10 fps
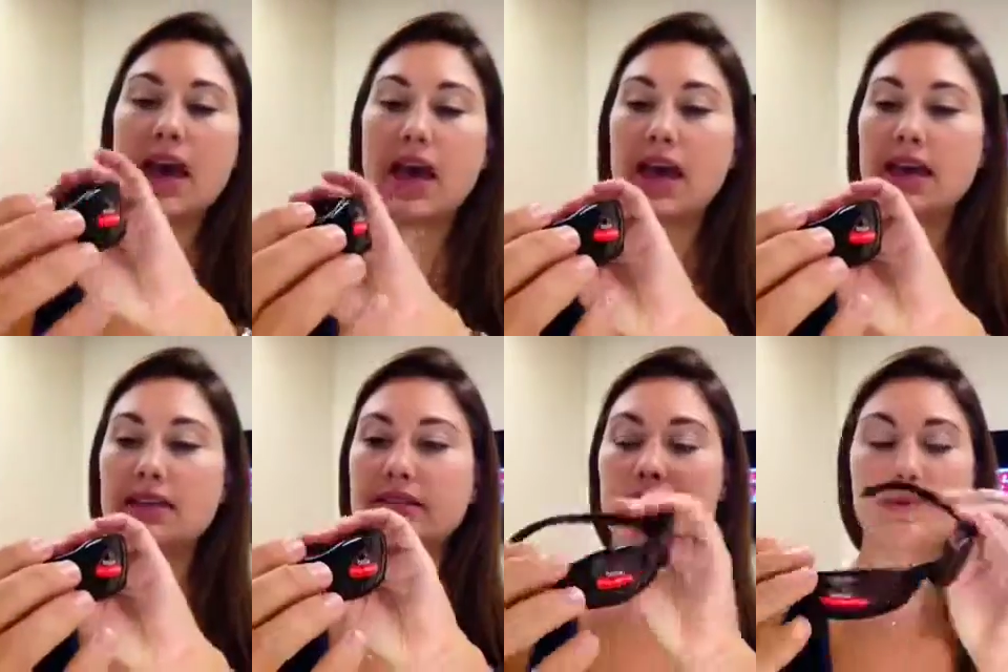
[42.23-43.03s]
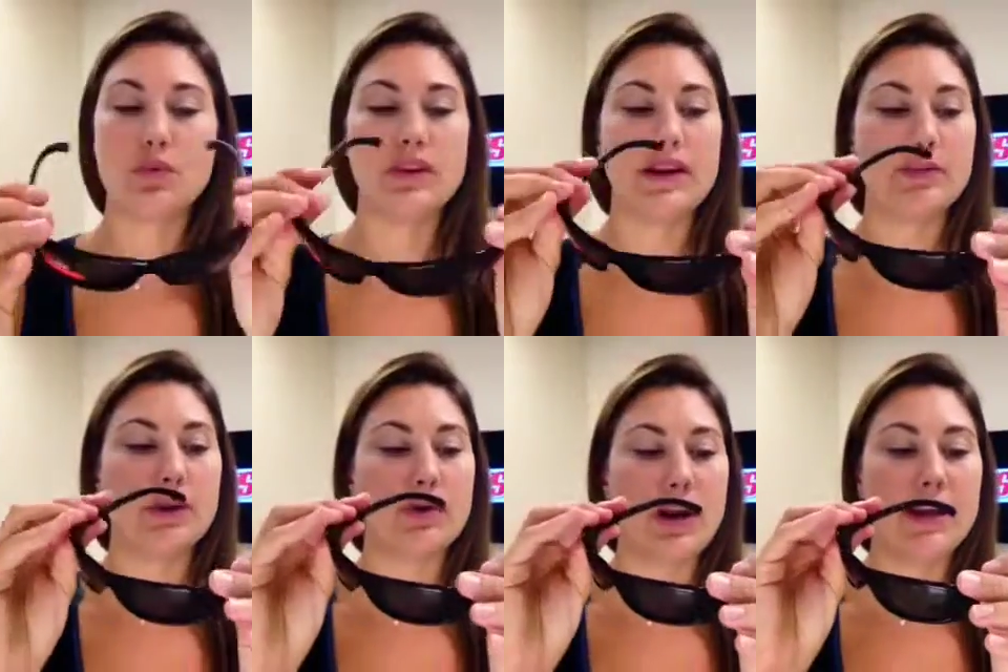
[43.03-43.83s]
and this one that I'm
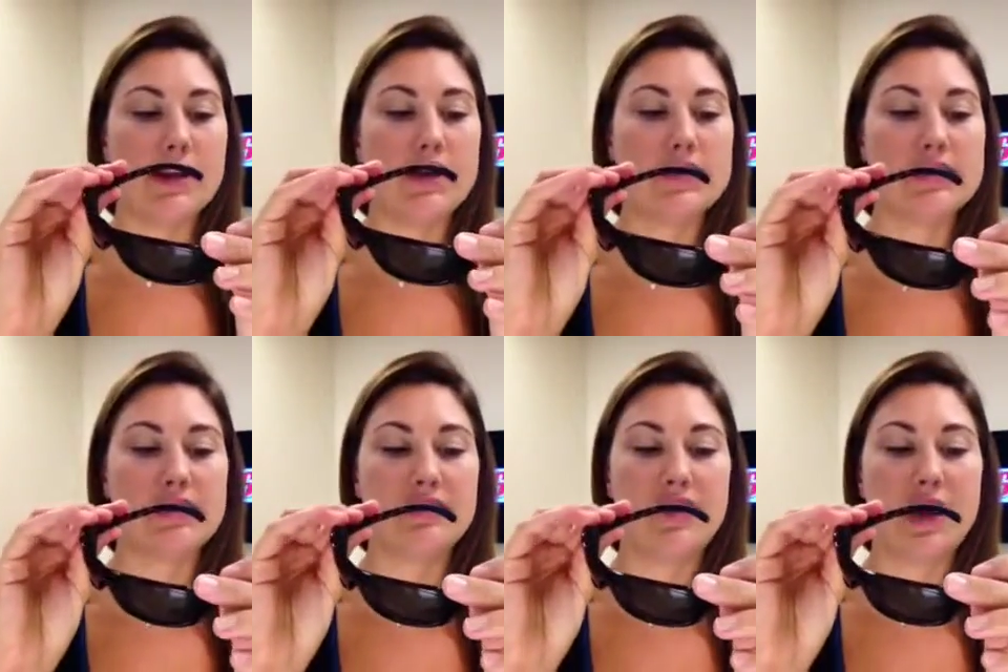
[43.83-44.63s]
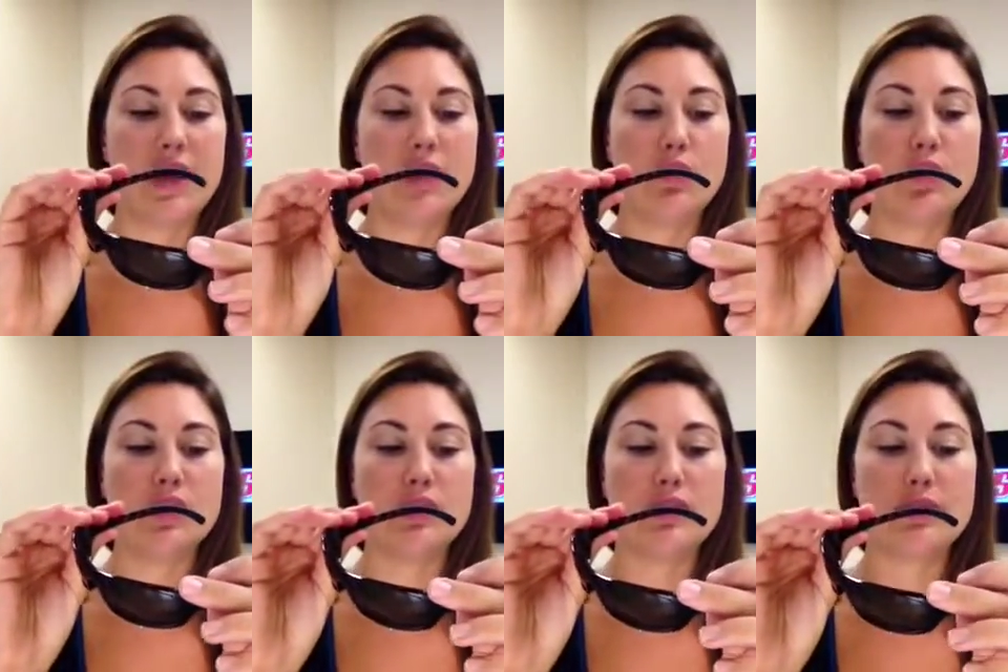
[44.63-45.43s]
wearing right here is the Fang
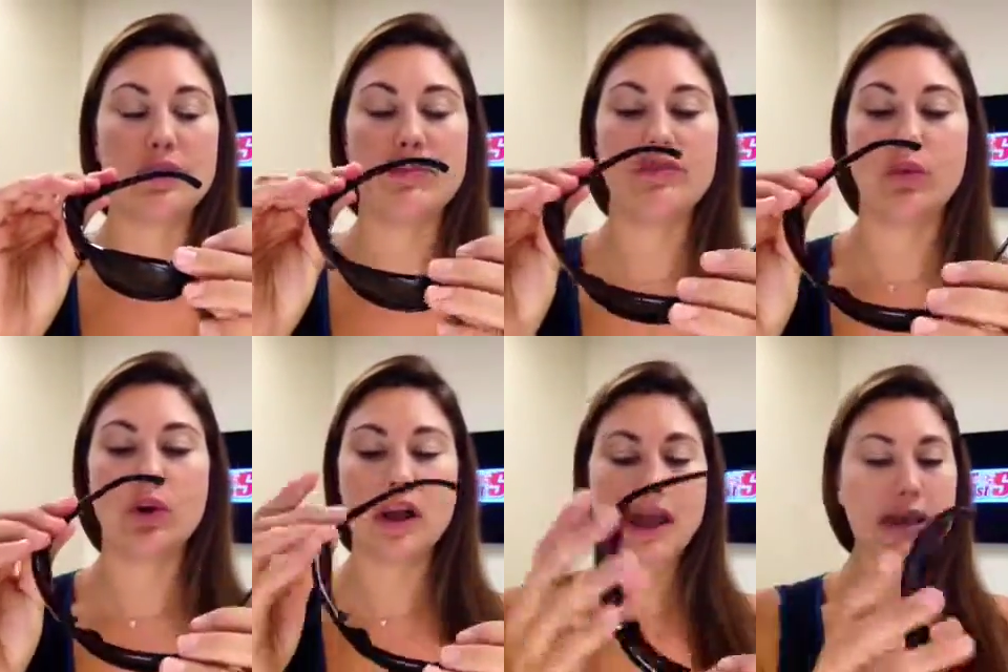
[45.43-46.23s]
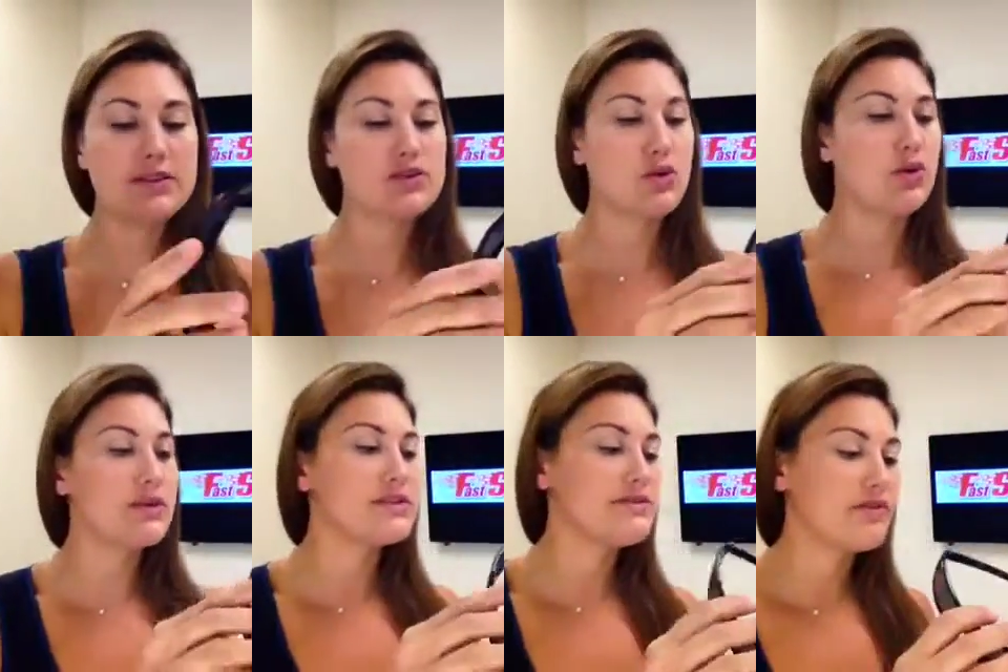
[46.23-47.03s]
10348
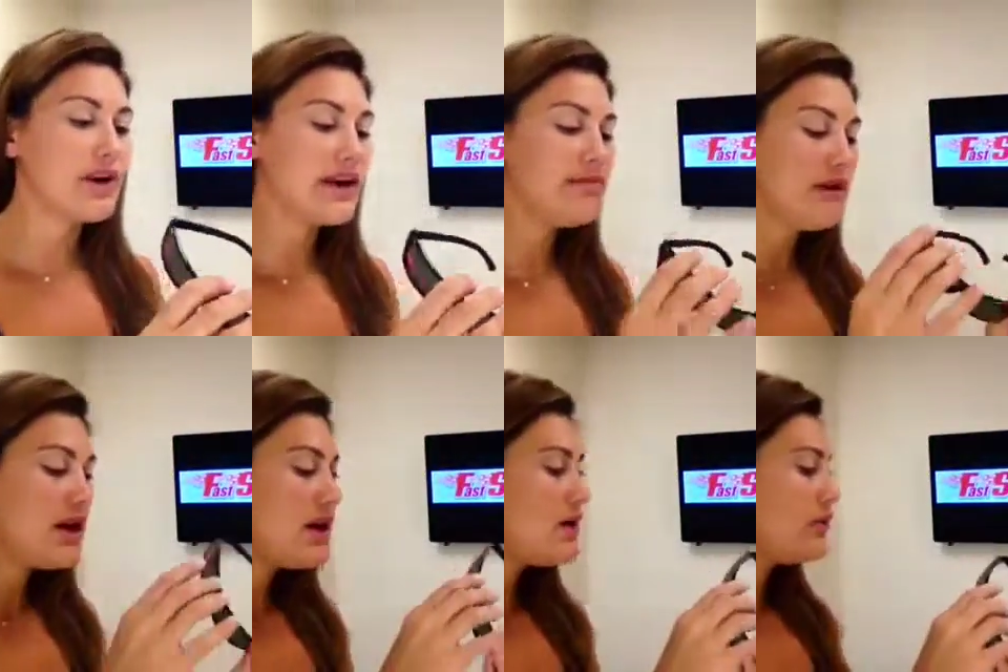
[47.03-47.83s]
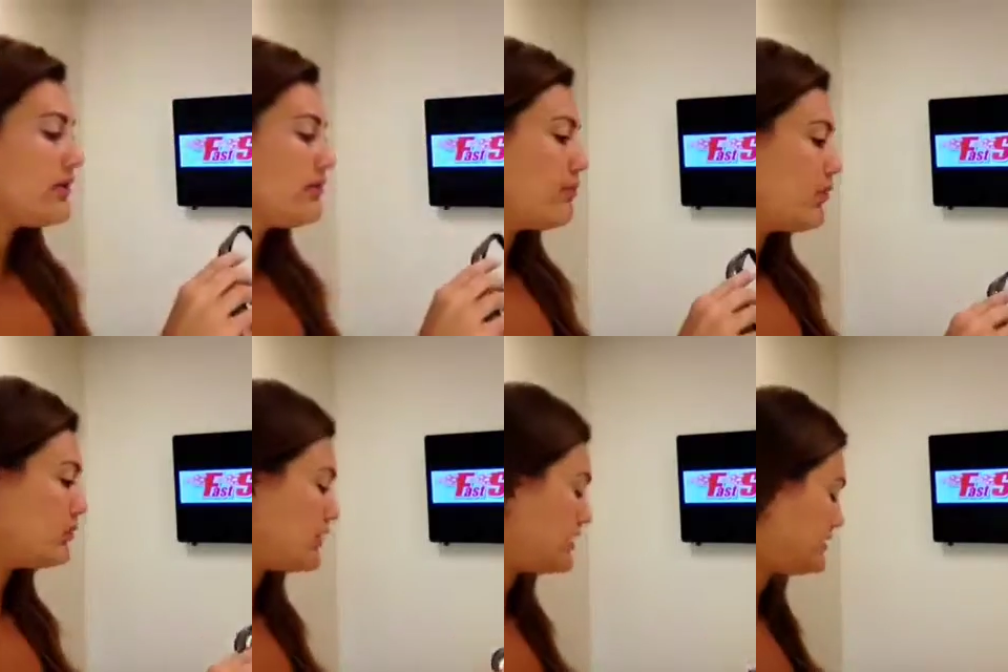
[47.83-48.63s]
tortoise frame with a
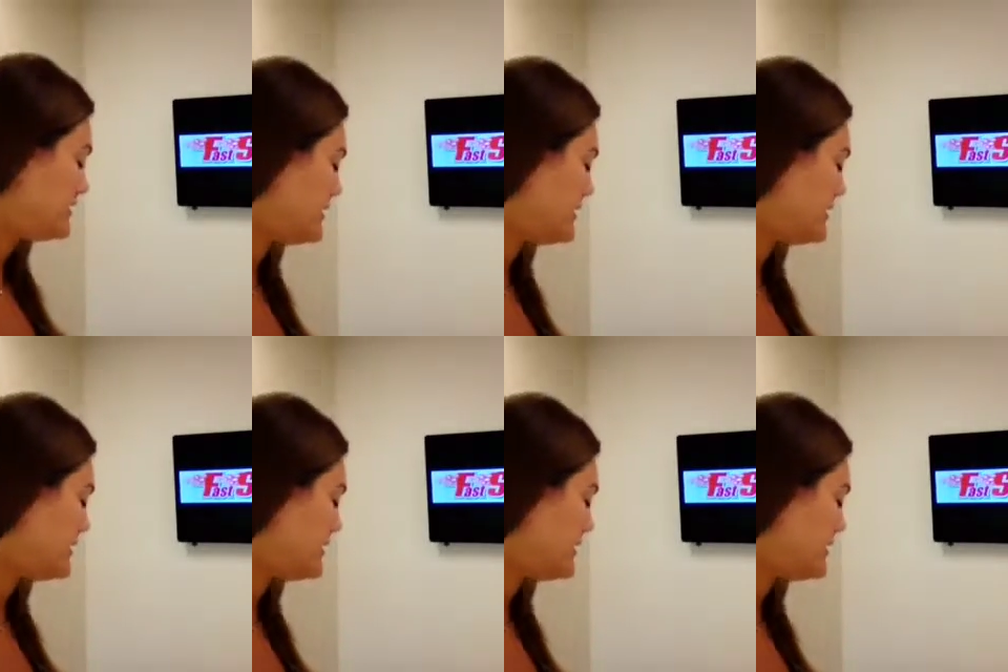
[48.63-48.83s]
polarized